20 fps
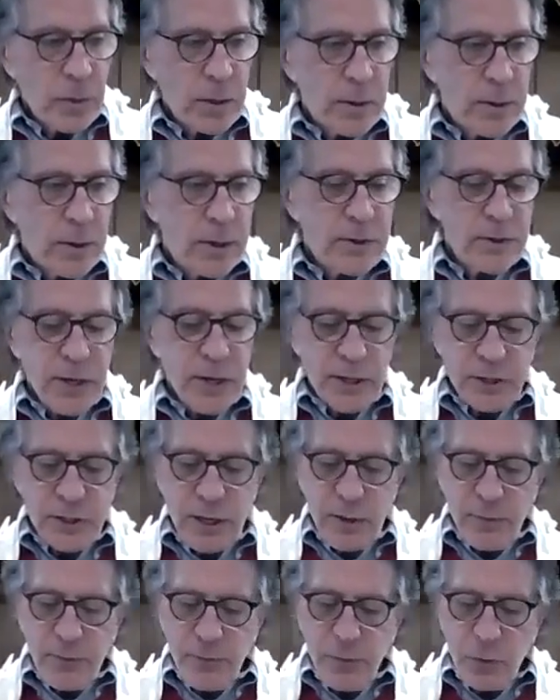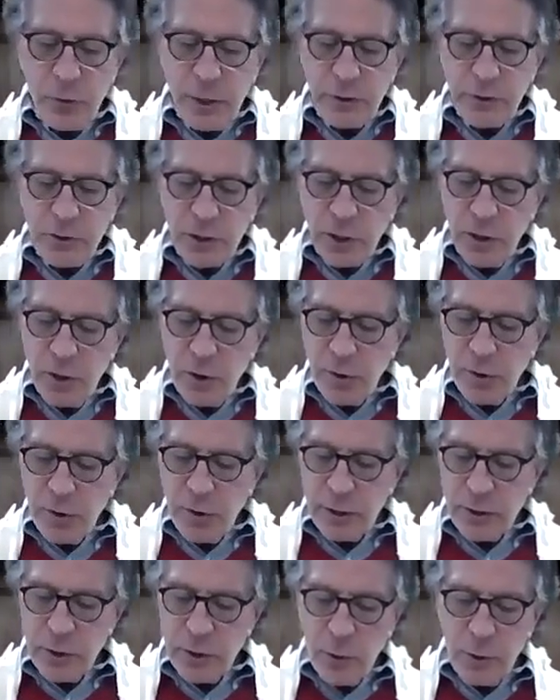And as I said, food insecurity
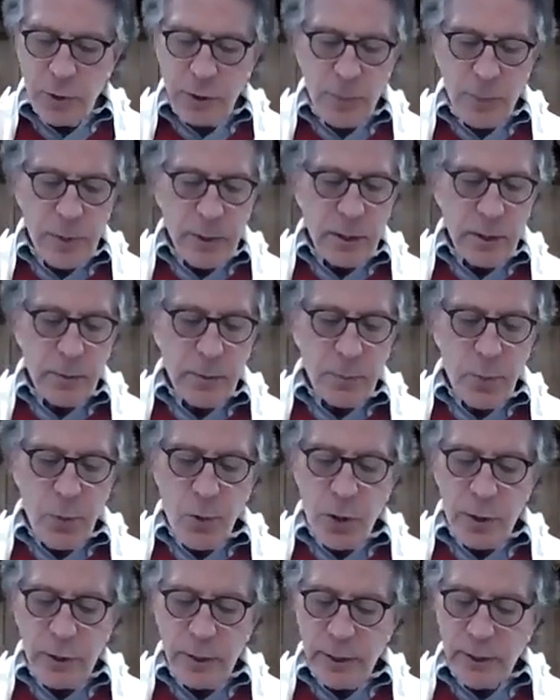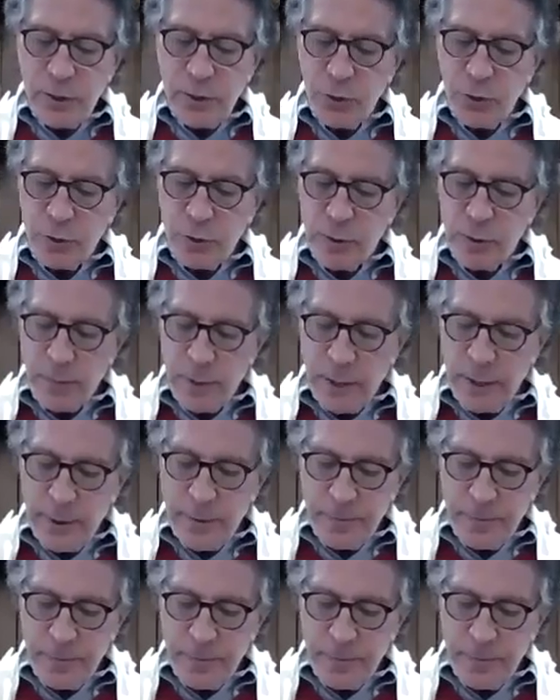has always been an important issue to me.